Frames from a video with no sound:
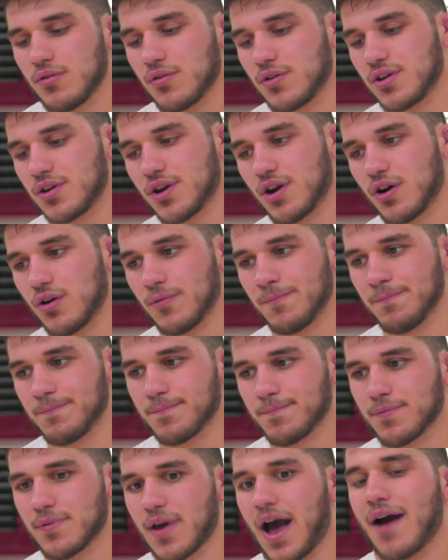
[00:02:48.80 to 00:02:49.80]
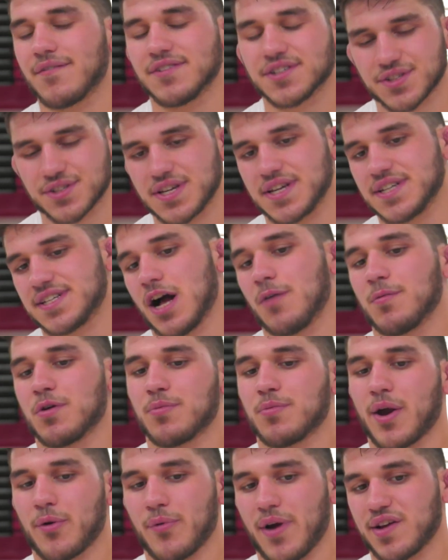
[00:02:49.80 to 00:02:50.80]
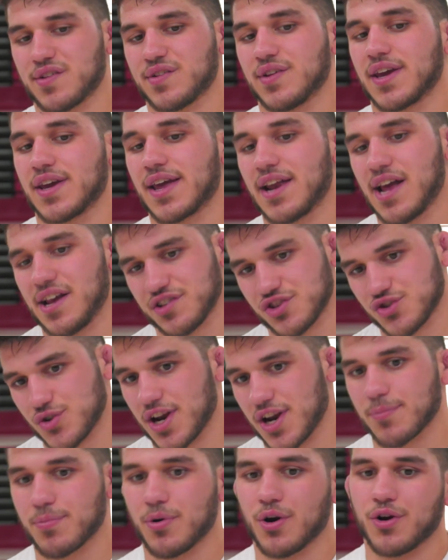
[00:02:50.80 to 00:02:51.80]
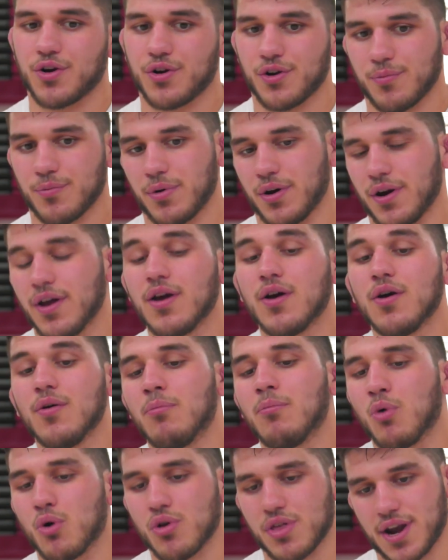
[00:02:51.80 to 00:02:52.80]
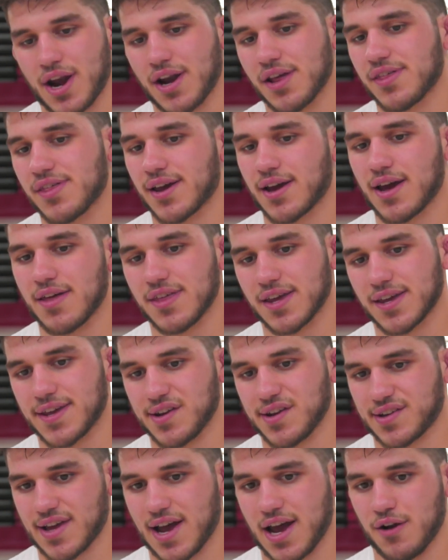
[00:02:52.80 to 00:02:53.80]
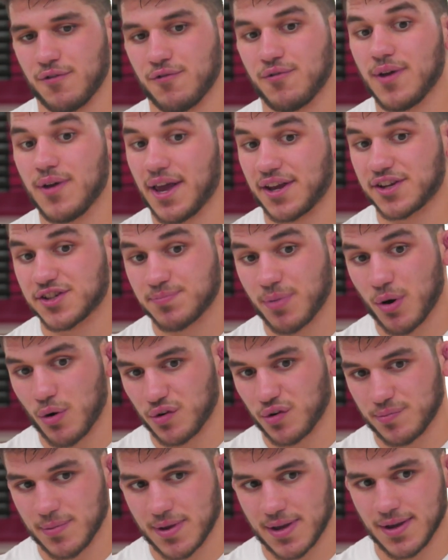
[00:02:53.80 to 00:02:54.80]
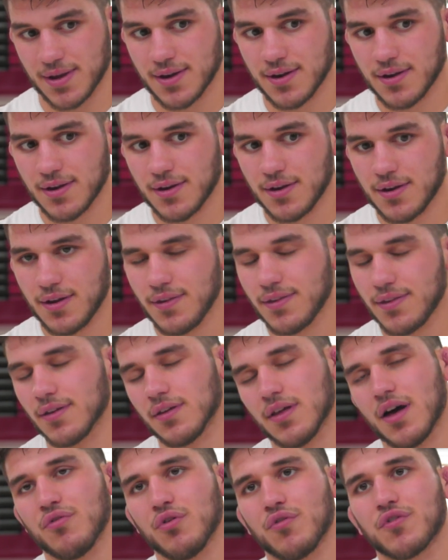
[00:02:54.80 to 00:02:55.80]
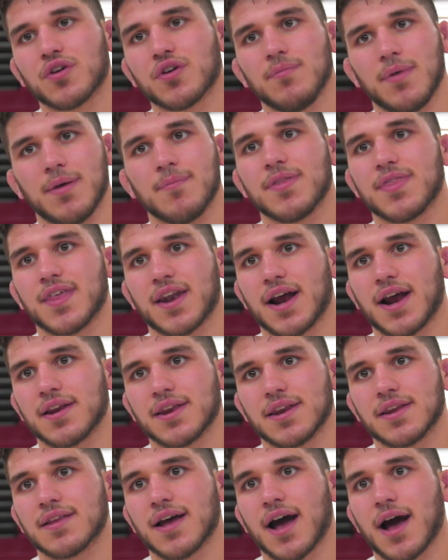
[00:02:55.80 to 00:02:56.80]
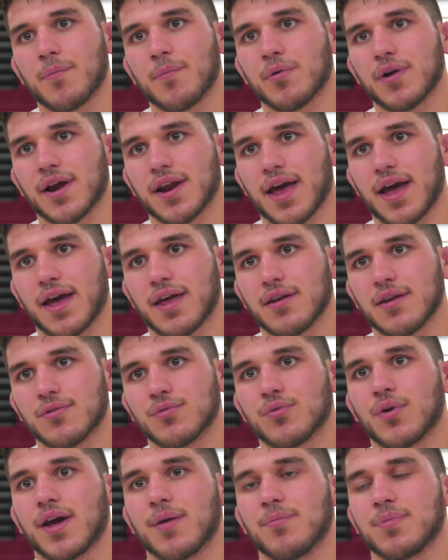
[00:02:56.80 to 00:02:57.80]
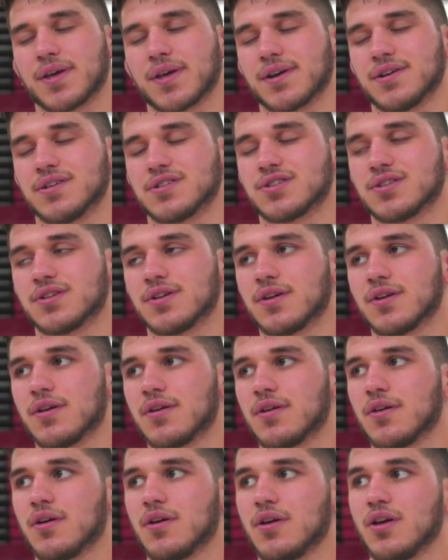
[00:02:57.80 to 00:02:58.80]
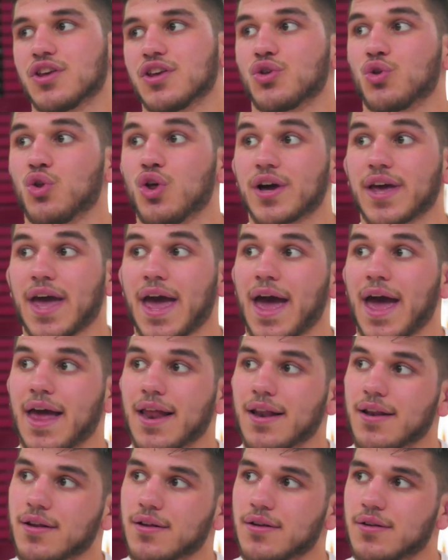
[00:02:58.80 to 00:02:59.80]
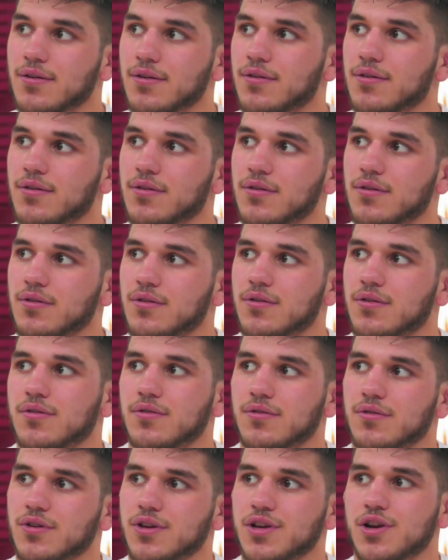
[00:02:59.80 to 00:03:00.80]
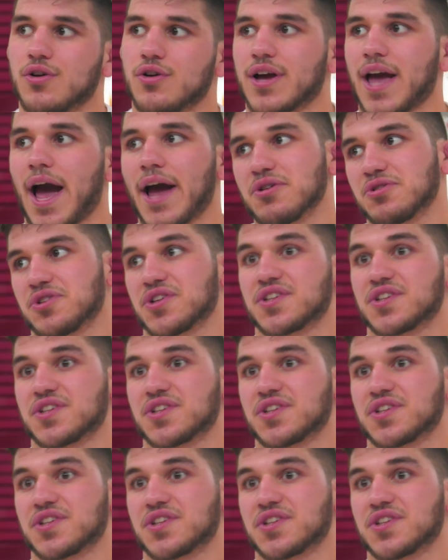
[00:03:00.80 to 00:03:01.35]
you know, obviously he's helped me with my wrestling and as a training partner, but more than anything, I think he's kind of exposed me to the level of commitment that I needed to operate at, right? Mm-hmm. Because you look at, you know, a guy who's